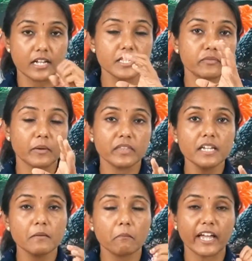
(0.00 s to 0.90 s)
us from
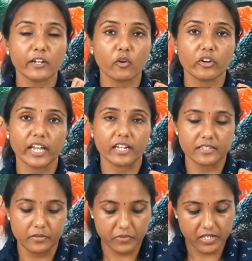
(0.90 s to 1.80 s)
the
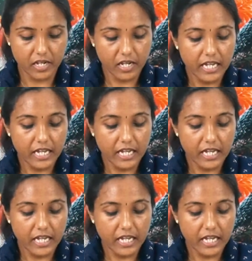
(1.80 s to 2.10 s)
microorganisms.